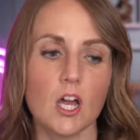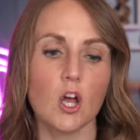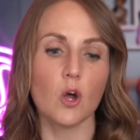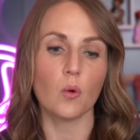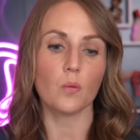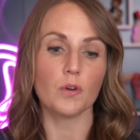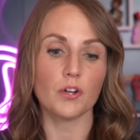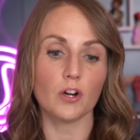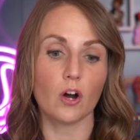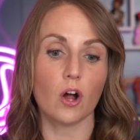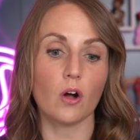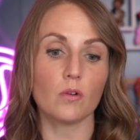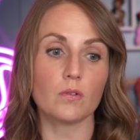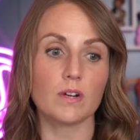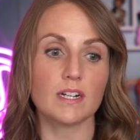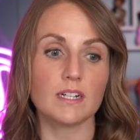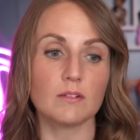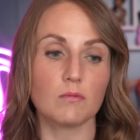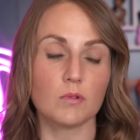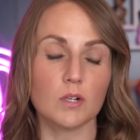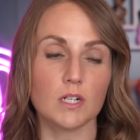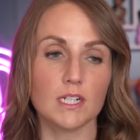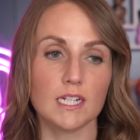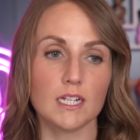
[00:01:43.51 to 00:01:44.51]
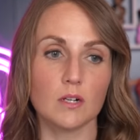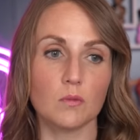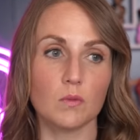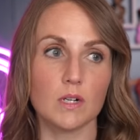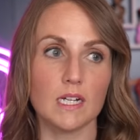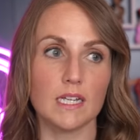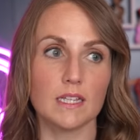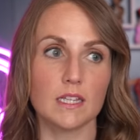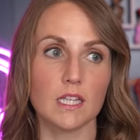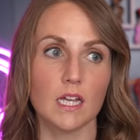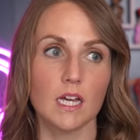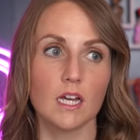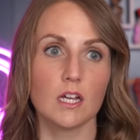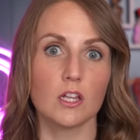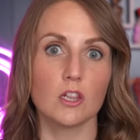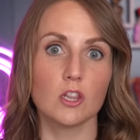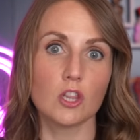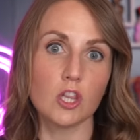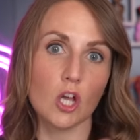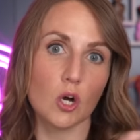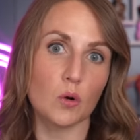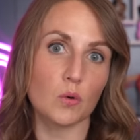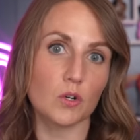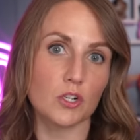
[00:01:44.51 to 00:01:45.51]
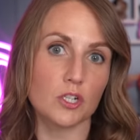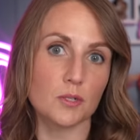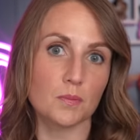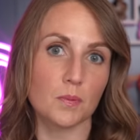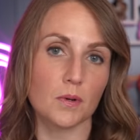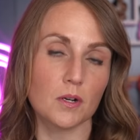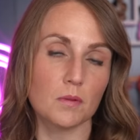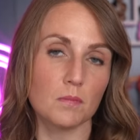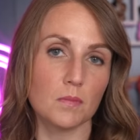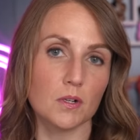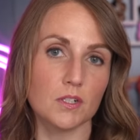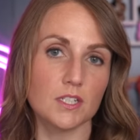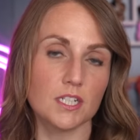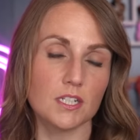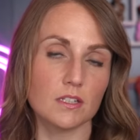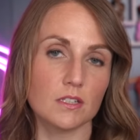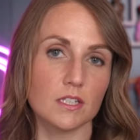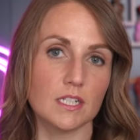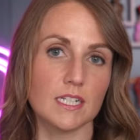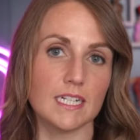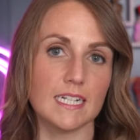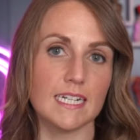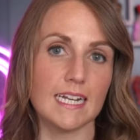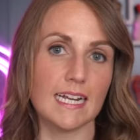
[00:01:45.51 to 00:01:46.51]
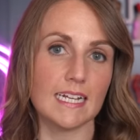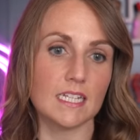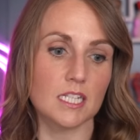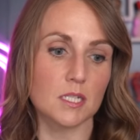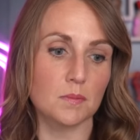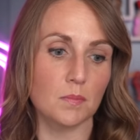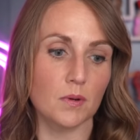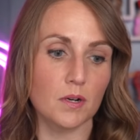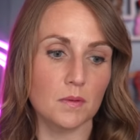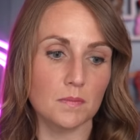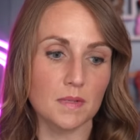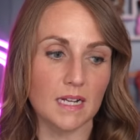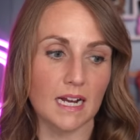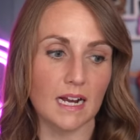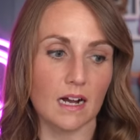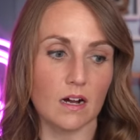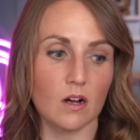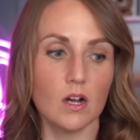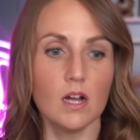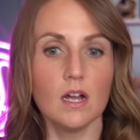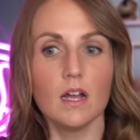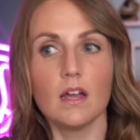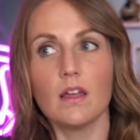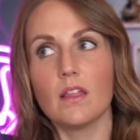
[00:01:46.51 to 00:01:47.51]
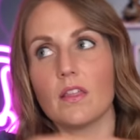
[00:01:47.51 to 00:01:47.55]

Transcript: When you're already working with lower sperm motility and sperm count,